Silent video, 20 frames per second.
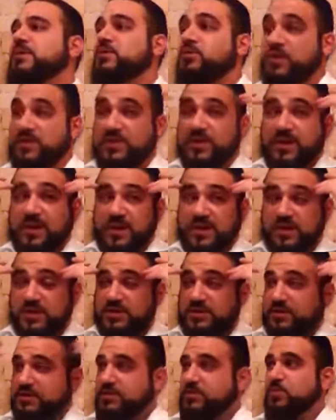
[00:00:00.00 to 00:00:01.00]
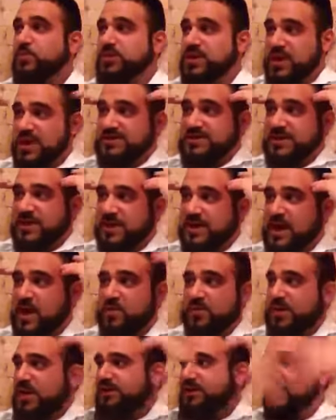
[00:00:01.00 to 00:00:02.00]
We're thinking with the Yetzirah,
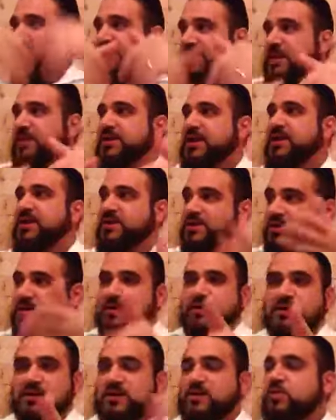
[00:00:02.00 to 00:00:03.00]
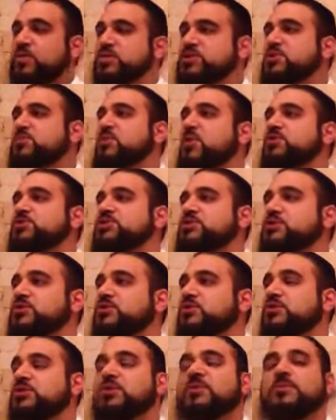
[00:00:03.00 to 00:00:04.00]
we're not thinking like we're supposed to.